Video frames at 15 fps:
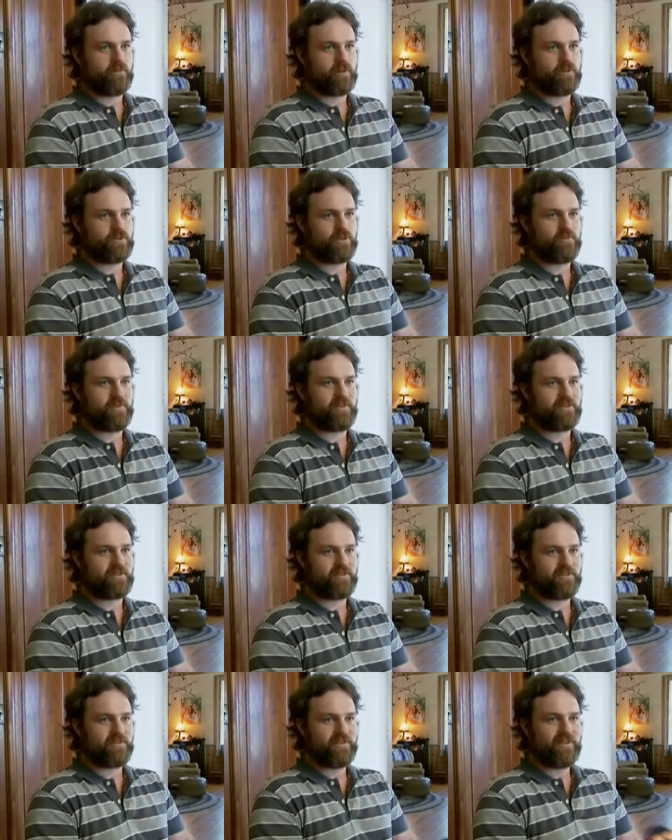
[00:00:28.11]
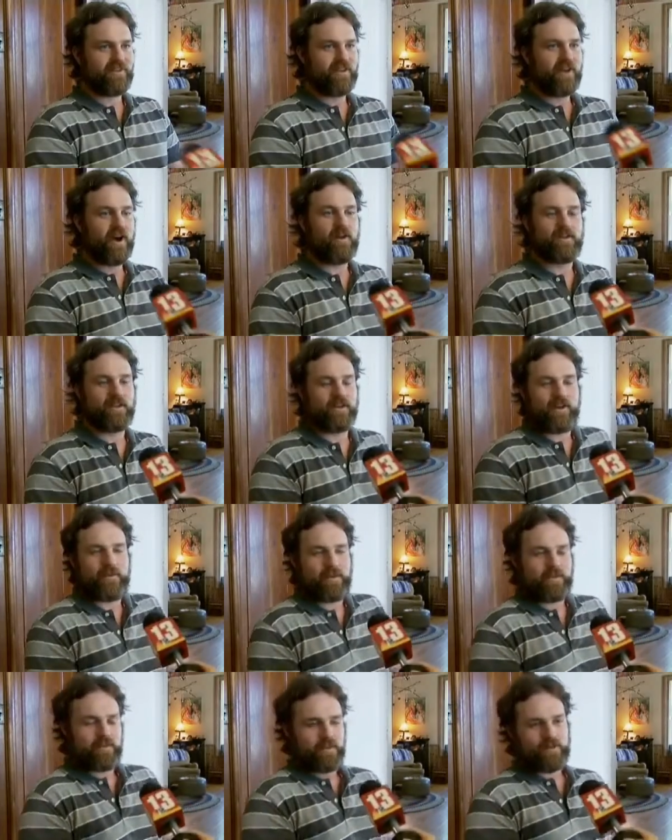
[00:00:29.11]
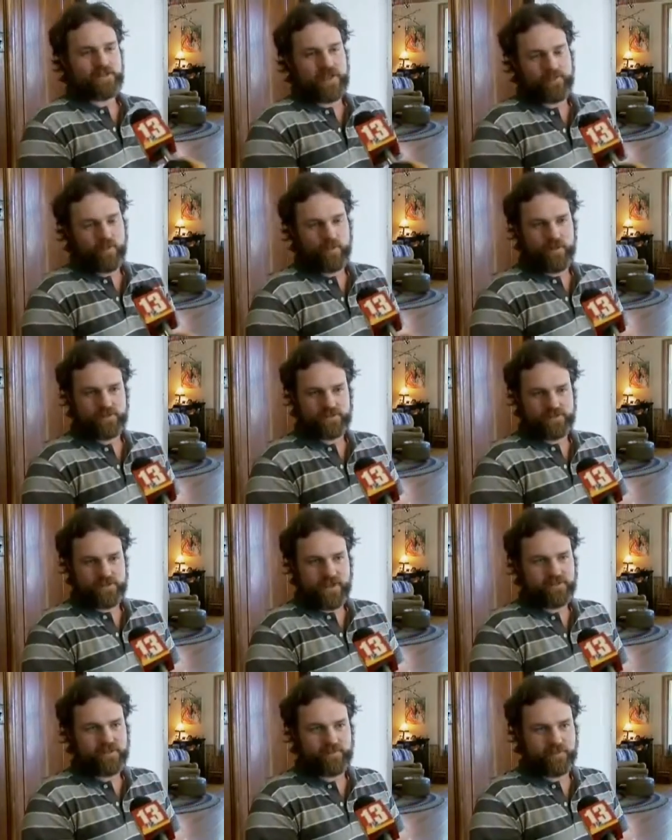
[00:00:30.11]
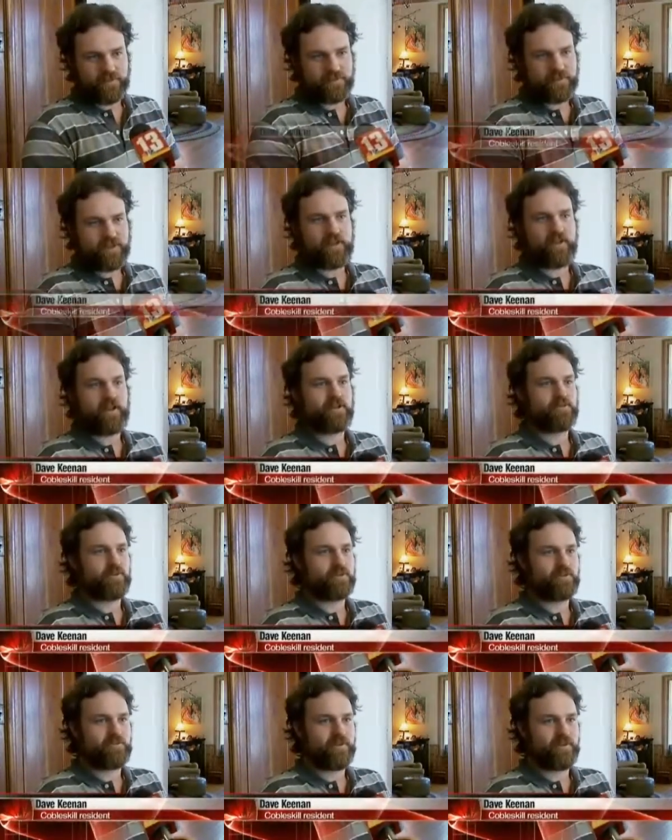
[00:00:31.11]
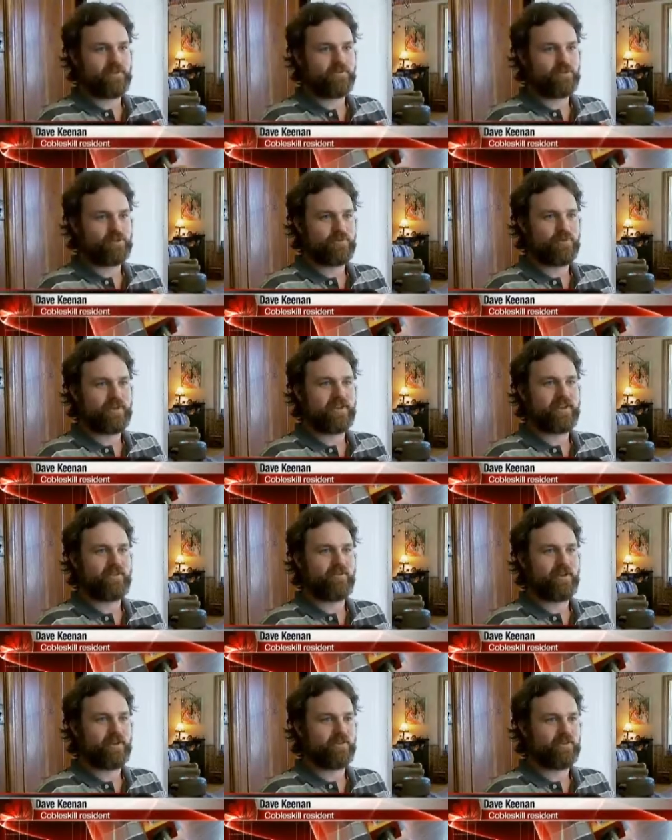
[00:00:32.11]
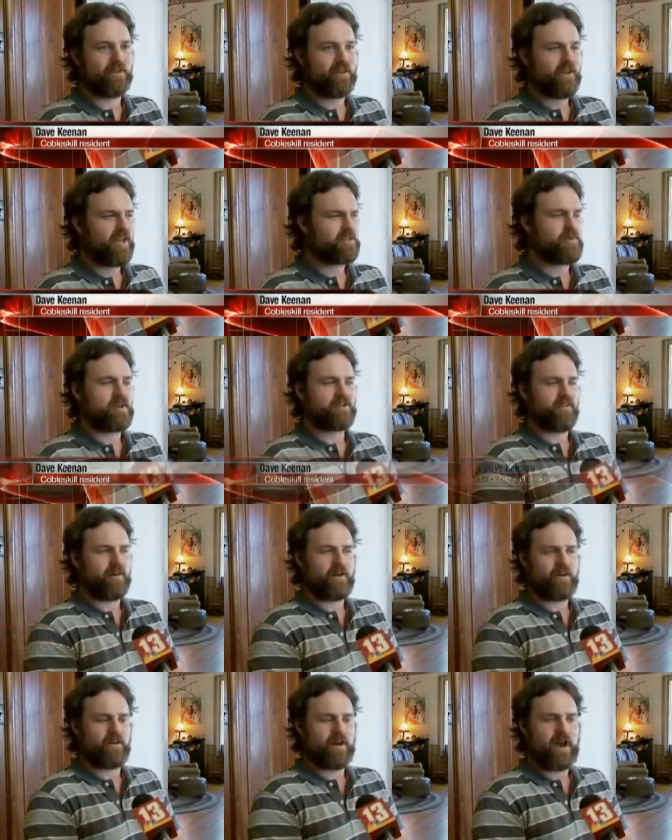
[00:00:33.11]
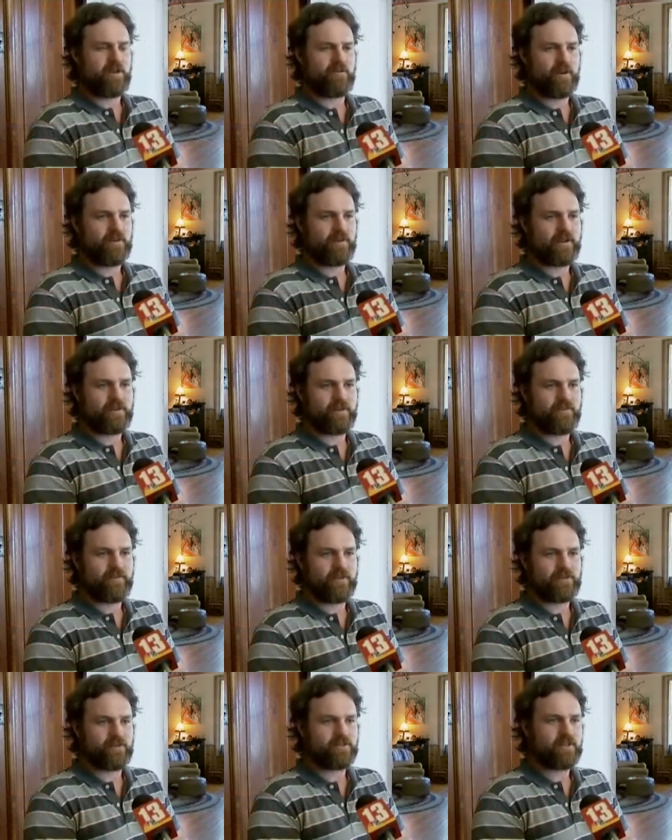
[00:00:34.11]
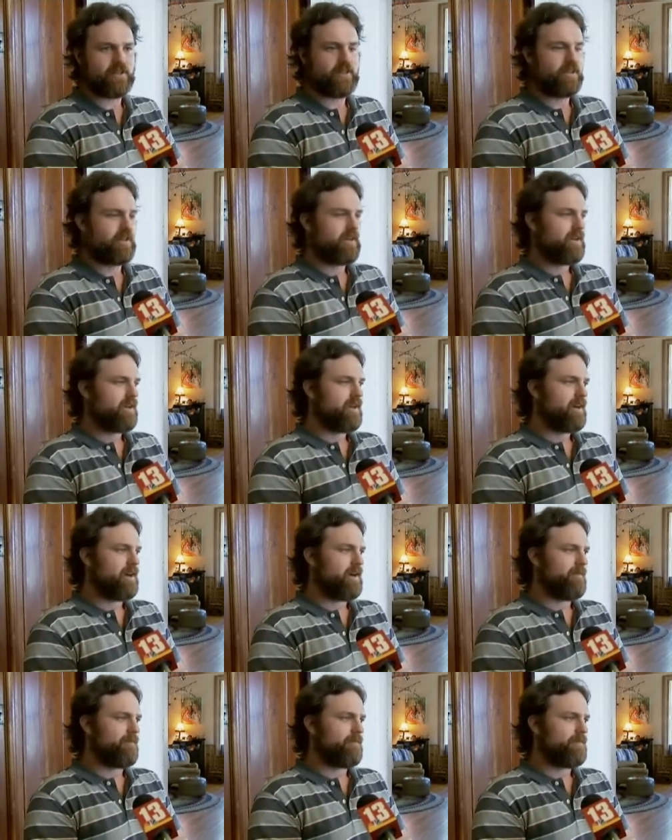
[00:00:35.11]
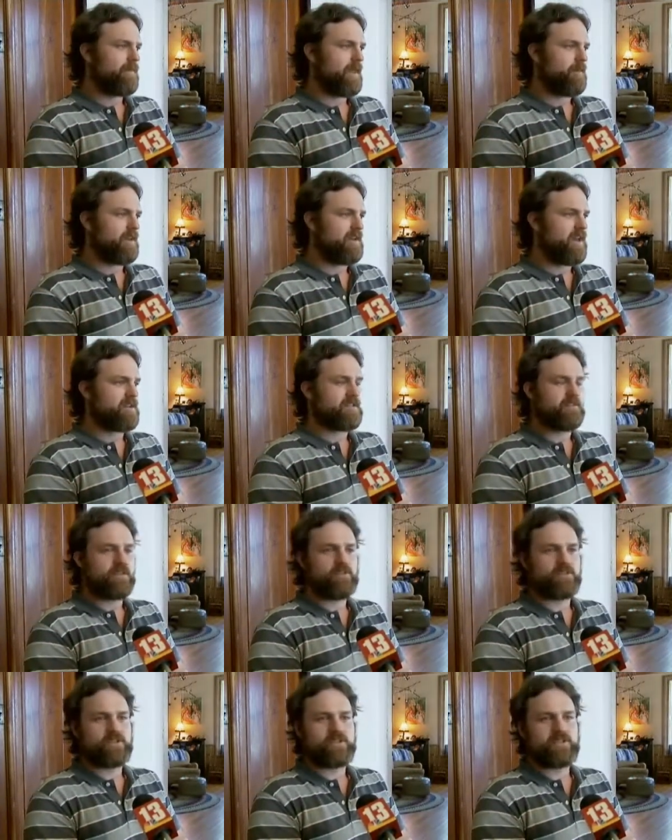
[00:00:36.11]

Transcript: We should be, oh, I mean, those type of words is not something in this day and age we should be should be hearing, especially our, out of our elected officials. Dave Keenan is so